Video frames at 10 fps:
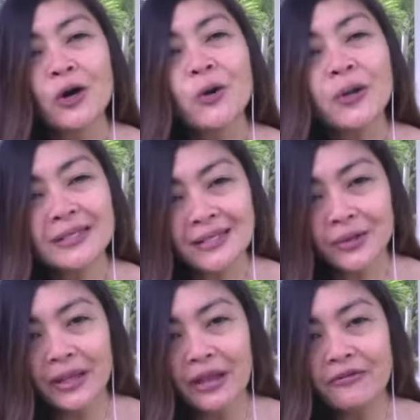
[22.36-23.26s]
who is
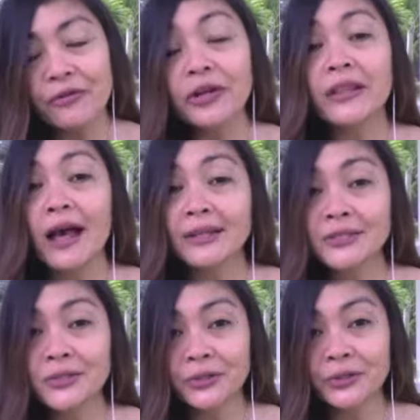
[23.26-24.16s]
looking for an
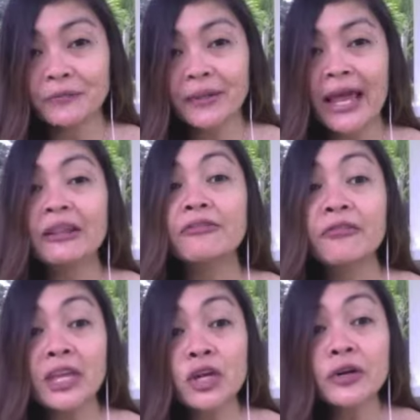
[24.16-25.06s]
answer and
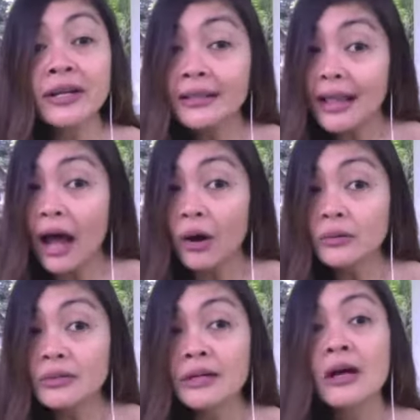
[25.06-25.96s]
figuring it
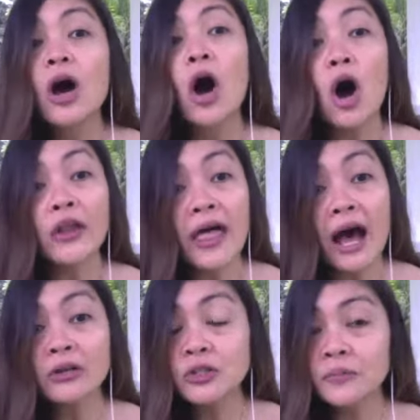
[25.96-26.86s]
out on
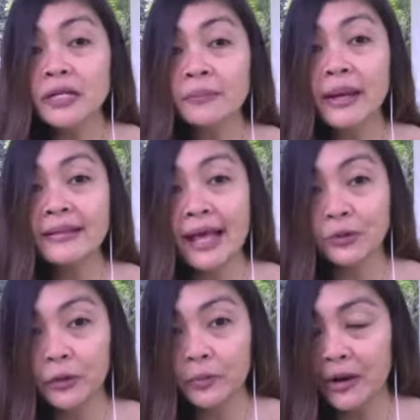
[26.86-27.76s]
how to build my
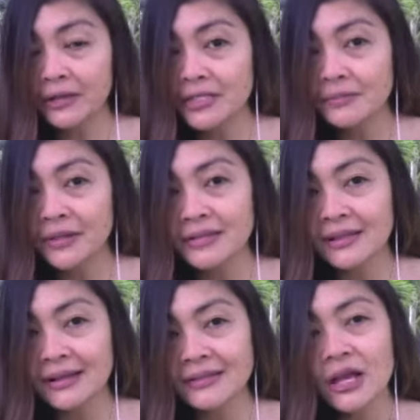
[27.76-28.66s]
network marketing
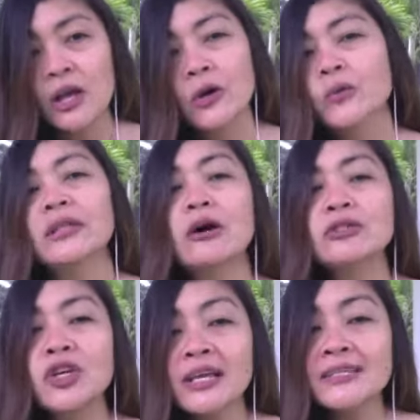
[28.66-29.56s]
business without
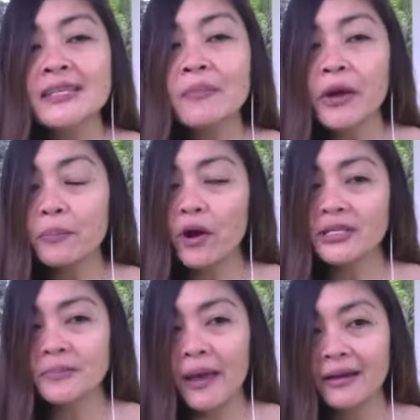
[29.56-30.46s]
chasing my
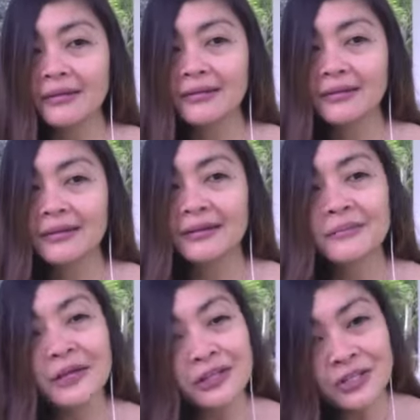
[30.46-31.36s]
prospect.
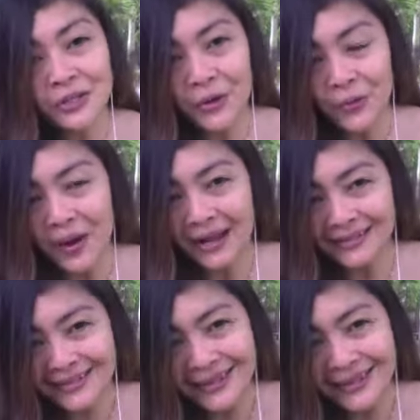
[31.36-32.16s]
Because you know what?